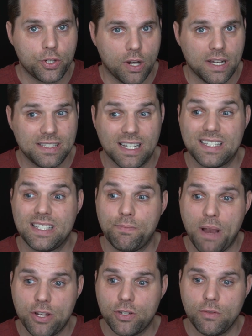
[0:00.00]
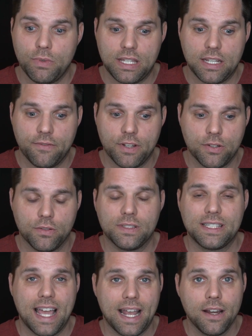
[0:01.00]
trust, especially with the
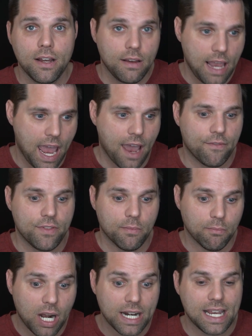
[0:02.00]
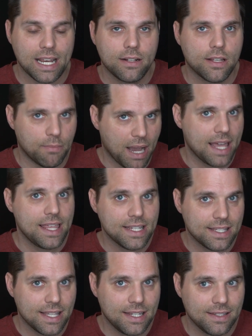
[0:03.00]
individuals that have the money to buy
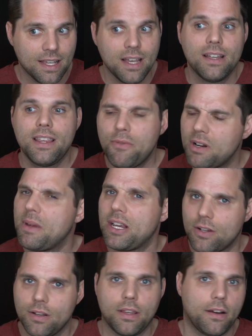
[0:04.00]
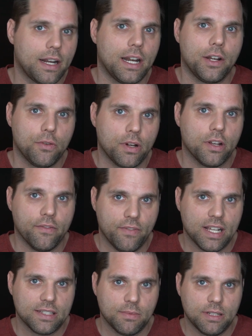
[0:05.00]
these things. They want to make sure that they're getting into a good
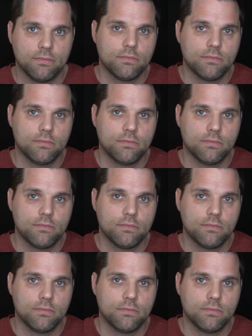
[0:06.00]
investment.